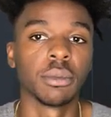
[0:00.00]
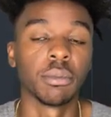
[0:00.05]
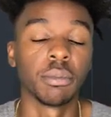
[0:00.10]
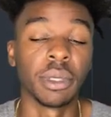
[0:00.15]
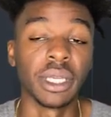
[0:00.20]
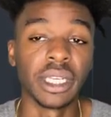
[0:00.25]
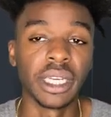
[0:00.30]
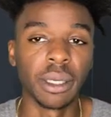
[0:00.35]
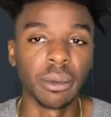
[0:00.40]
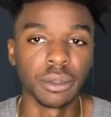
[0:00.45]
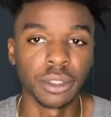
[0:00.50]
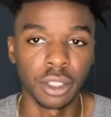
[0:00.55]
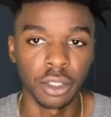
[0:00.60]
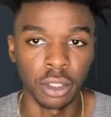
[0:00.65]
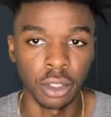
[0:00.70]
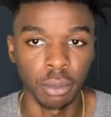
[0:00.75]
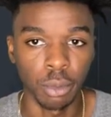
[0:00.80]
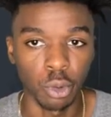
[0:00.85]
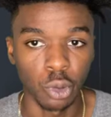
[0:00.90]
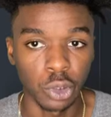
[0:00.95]
being able to
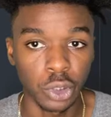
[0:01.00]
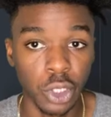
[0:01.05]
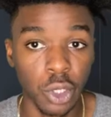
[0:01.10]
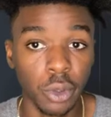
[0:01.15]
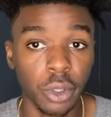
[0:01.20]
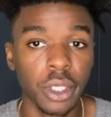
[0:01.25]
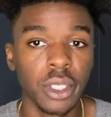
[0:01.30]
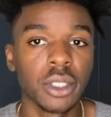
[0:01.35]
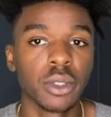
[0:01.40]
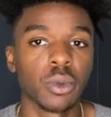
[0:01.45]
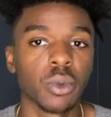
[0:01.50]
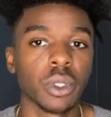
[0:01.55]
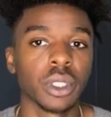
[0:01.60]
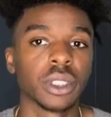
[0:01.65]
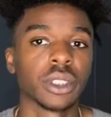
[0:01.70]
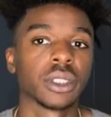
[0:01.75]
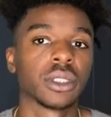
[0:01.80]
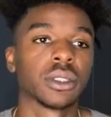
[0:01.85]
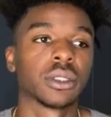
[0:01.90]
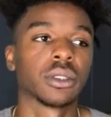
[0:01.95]
earn more tokens,
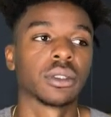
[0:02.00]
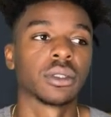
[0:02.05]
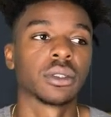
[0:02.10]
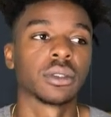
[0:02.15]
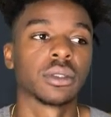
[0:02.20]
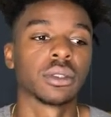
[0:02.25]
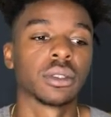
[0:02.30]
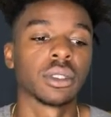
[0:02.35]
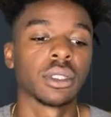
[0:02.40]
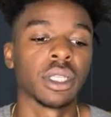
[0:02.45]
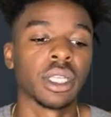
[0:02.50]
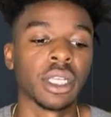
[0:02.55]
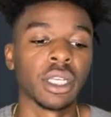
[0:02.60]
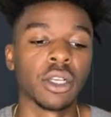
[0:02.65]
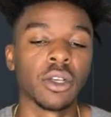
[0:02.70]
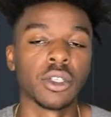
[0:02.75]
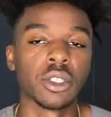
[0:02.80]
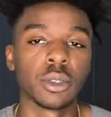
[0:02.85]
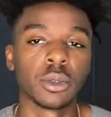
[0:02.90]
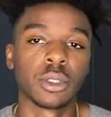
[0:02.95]
which then
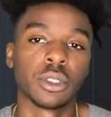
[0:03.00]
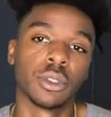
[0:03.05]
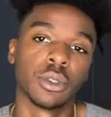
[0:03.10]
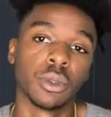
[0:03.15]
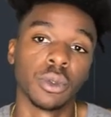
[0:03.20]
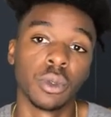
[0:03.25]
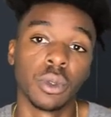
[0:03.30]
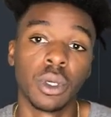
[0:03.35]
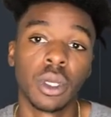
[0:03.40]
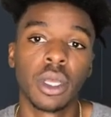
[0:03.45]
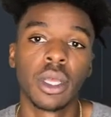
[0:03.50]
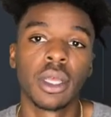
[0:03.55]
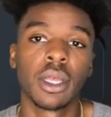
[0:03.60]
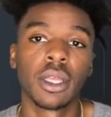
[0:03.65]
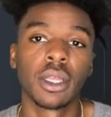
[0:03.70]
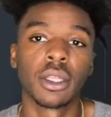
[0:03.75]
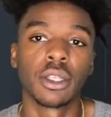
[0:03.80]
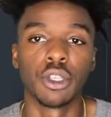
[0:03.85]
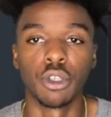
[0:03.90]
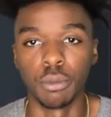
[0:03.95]
goes to
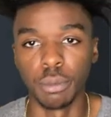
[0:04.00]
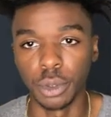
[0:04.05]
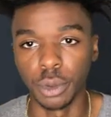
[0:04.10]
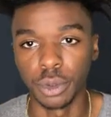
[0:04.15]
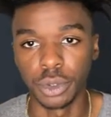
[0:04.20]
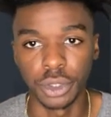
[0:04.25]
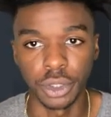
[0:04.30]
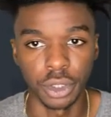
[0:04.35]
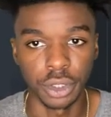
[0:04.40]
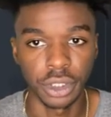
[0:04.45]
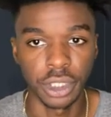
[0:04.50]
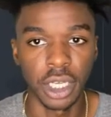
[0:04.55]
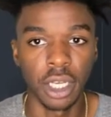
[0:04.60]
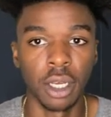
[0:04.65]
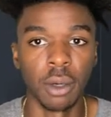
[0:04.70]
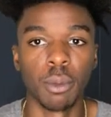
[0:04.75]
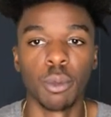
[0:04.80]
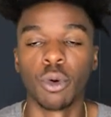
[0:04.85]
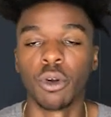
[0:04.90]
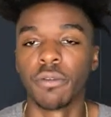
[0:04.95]
you boosting your
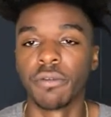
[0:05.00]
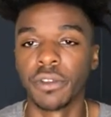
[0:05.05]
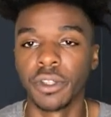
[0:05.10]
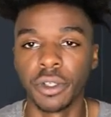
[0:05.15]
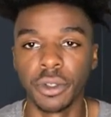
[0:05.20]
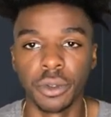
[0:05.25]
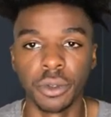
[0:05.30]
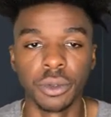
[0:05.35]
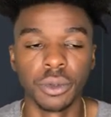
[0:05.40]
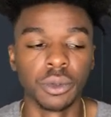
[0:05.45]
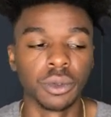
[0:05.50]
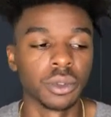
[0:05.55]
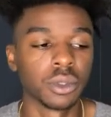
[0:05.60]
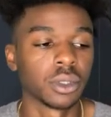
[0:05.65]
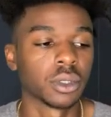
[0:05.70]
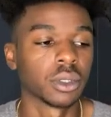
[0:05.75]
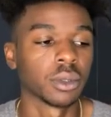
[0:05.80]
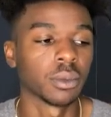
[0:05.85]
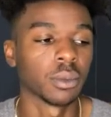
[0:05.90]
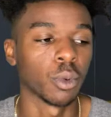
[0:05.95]
channel, more
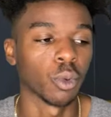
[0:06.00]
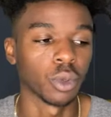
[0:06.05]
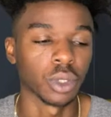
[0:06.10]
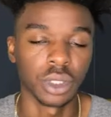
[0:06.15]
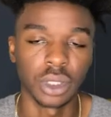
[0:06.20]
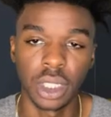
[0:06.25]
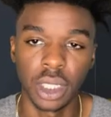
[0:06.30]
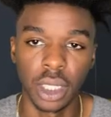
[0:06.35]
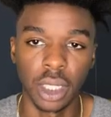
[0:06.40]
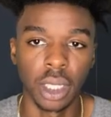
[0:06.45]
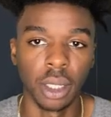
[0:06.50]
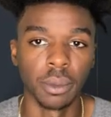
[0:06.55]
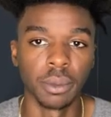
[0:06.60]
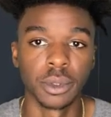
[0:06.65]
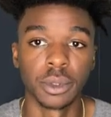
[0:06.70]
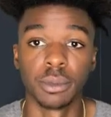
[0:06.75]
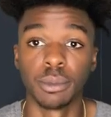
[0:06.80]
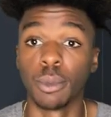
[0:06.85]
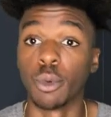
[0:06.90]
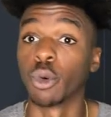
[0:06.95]
views, more
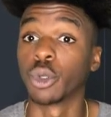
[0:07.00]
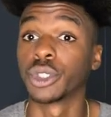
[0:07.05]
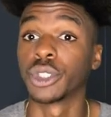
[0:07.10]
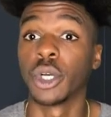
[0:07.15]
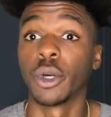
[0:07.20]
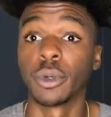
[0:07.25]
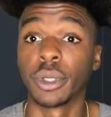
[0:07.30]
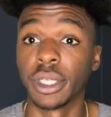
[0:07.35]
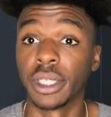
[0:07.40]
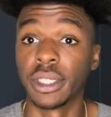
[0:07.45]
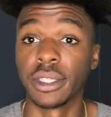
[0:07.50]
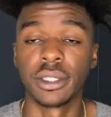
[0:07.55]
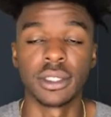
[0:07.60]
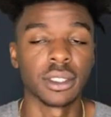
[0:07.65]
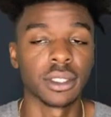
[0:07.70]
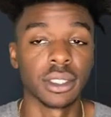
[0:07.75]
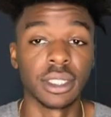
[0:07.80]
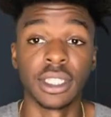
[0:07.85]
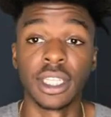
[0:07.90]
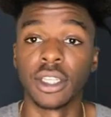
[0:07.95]
subs, more
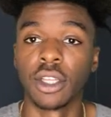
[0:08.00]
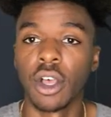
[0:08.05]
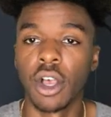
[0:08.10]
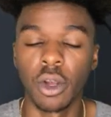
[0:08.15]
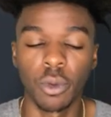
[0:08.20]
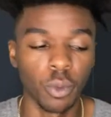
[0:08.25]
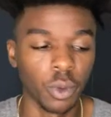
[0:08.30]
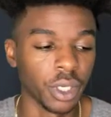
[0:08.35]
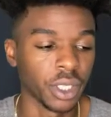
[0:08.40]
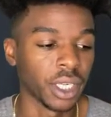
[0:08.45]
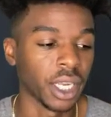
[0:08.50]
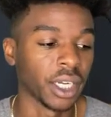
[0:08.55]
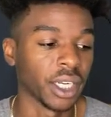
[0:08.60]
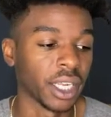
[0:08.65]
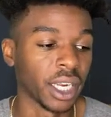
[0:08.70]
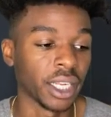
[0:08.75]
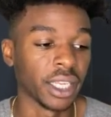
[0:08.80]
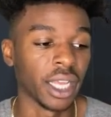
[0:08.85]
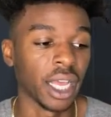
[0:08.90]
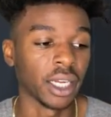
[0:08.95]
tokens in the long run, yada,
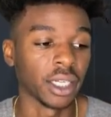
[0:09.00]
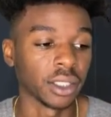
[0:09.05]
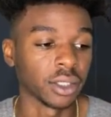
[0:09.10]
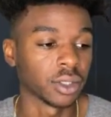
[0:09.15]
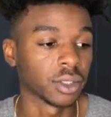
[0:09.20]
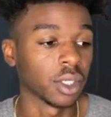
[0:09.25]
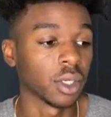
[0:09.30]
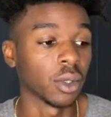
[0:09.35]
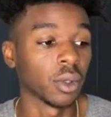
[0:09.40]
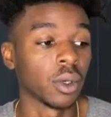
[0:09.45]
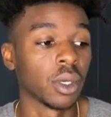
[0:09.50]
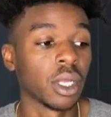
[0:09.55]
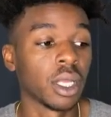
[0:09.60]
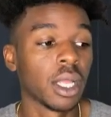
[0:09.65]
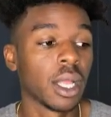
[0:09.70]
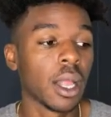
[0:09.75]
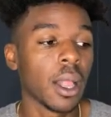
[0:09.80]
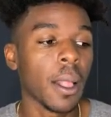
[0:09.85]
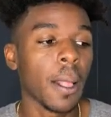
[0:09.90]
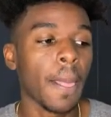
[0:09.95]
yada, yada. So
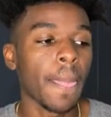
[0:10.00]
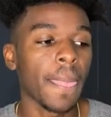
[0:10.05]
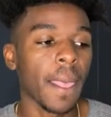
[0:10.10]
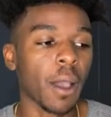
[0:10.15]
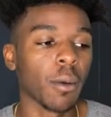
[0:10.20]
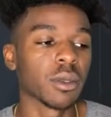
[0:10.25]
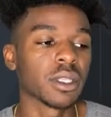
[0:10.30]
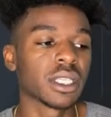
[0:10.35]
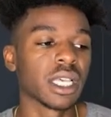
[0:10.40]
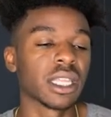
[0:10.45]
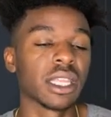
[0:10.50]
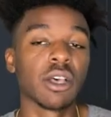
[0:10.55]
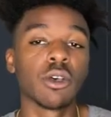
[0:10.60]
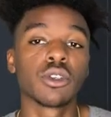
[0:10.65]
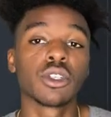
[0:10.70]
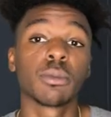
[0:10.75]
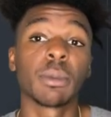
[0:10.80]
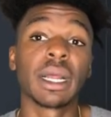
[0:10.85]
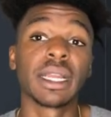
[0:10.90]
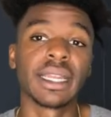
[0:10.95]
I would say
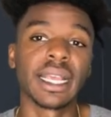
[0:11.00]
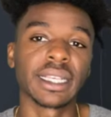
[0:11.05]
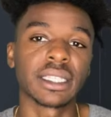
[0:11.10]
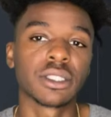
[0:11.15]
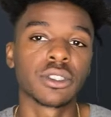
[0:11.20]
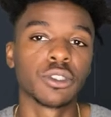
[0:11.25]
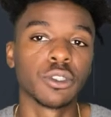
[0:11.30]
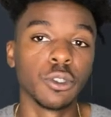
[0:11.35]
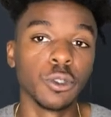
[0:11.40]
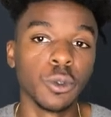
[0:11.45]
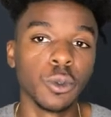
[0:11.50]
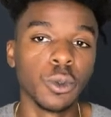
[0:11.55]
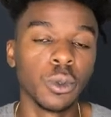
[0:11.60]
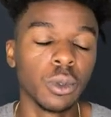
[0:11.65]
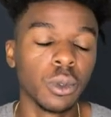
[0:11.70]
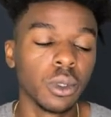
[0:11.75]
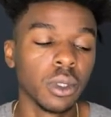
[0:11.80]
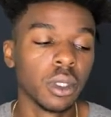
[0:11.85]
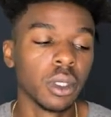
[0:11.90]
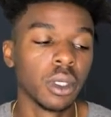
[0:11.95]
those are my next two